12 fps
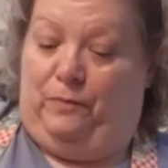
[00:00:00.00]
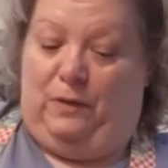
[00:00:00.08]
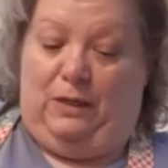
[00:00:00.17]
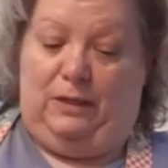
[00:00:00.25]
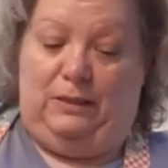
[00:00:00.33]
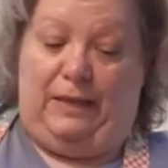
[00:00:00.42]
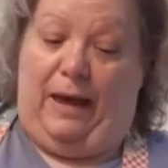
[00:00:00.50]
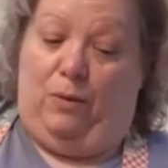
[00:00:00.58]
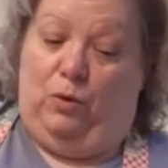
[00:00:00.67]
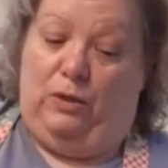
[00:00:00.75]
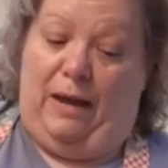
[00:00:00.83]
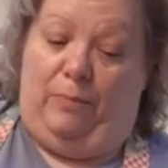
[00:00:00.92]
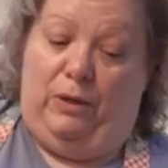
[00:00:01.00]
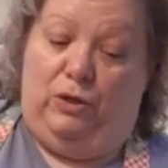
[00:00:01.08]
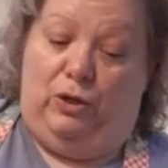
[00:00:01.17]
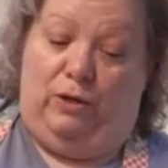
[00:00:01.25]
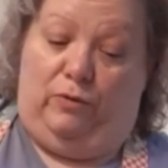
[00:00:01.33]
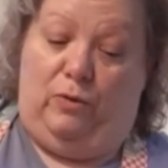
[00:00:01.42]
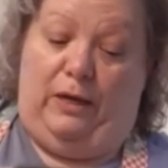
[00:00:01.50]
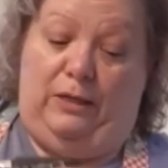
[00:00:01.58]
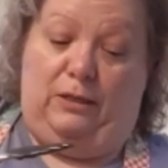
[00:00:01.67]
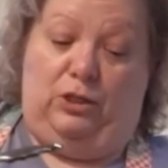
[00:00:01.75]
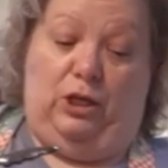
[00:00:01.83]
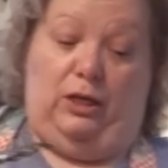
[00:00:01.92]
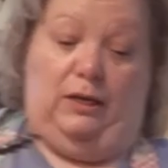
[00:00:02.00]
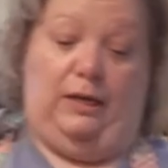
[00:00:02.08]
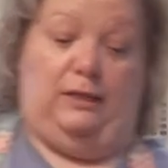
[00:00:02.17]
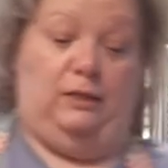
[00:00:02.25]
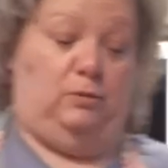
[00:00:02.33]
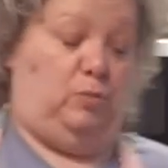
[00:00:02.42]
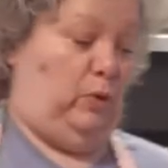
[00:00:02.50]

because that would not be good if you ate the chicken at this